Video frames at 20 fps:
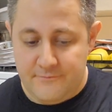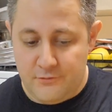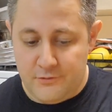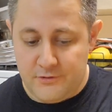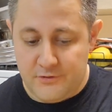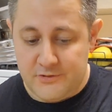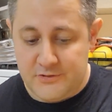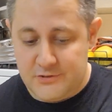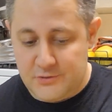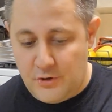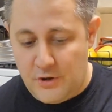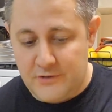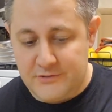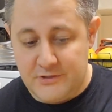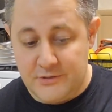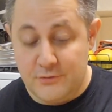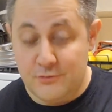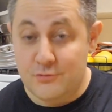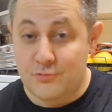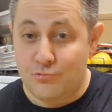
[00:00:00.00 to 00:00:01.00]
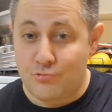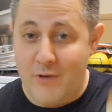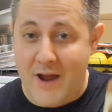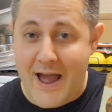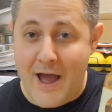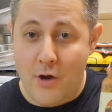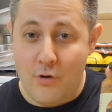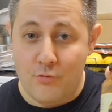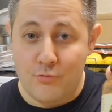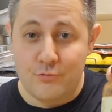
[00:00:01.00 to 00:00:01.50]
For the sauce, I use
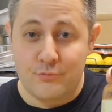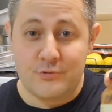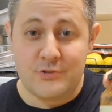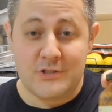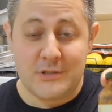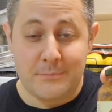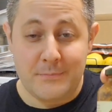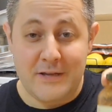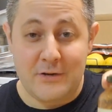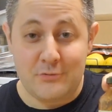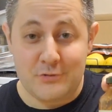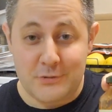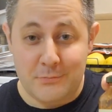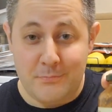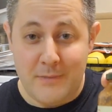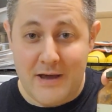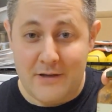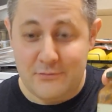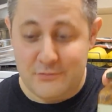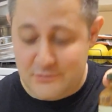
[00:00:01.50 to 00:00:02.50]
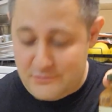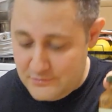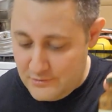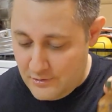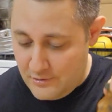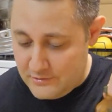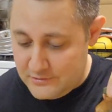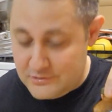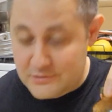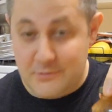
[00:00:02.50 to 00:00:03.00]
Rao's tomato
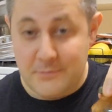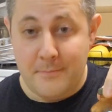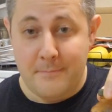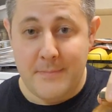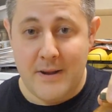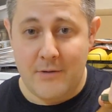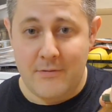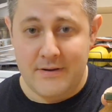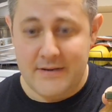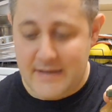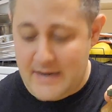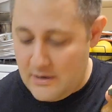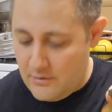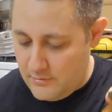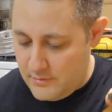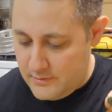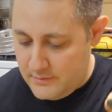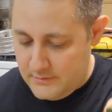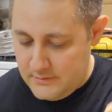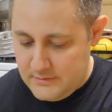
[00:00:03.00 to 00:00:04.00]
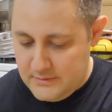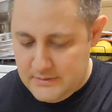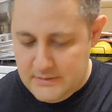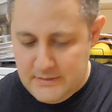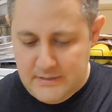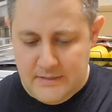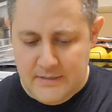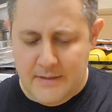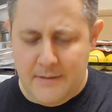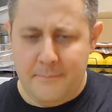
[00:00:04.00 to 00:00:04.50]
sauce, marinara,
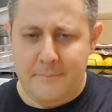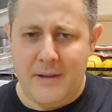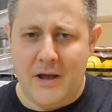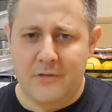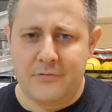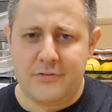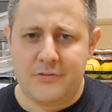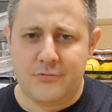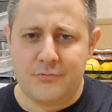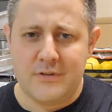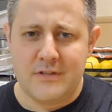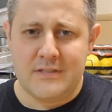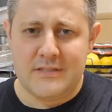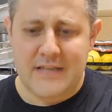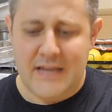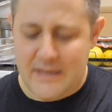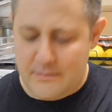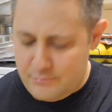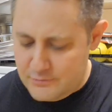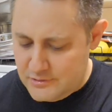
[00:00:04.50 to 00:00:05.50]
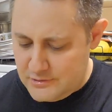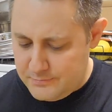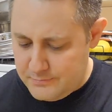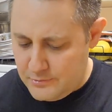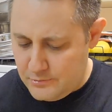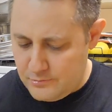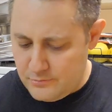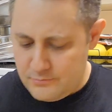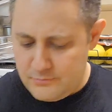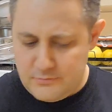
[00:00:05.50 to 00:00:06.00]
about 3
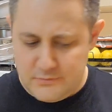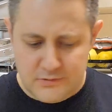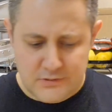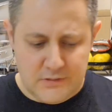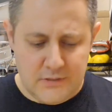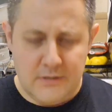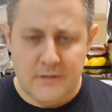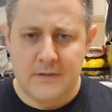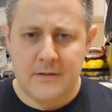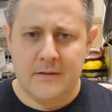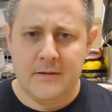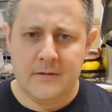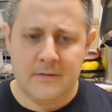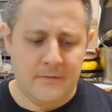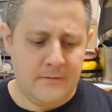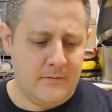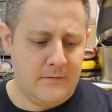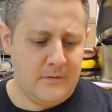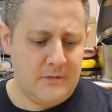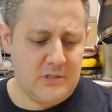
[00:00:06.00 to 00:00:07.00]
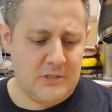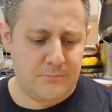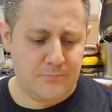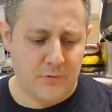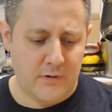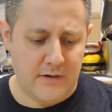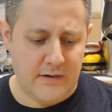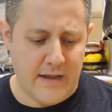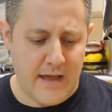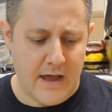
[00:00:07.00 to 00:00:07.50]
tablespoons.
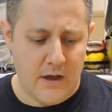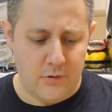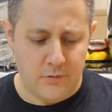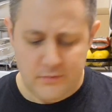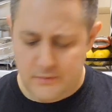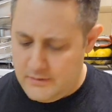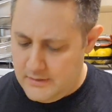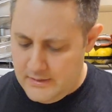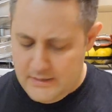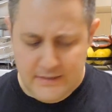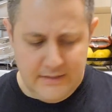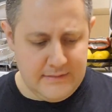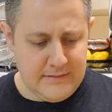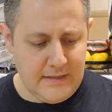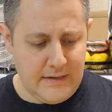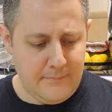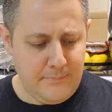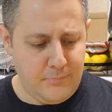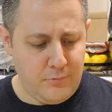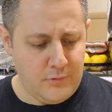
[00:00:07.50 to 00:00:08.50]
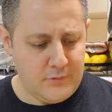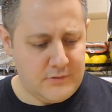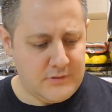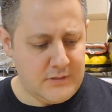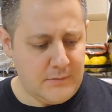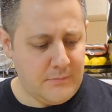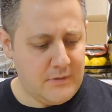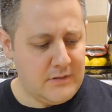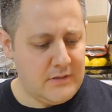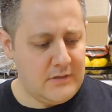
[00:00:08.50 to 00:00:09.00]
Spread it out. Then I put
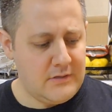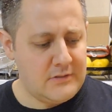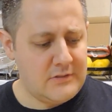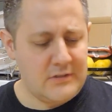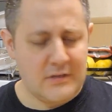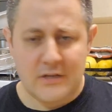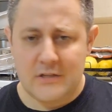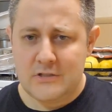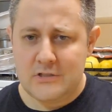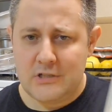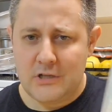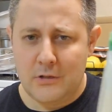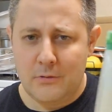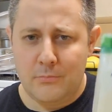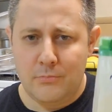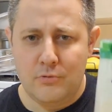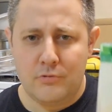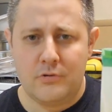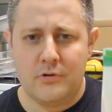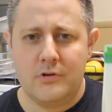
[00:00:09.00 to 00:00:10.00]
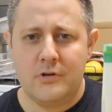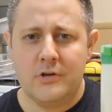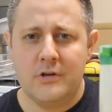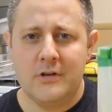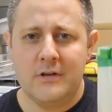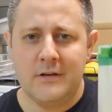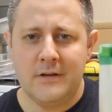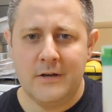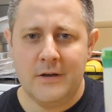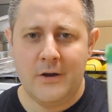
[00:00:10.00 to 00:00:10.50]
some of this
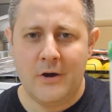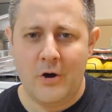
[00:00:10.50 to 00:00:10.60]
Tillamook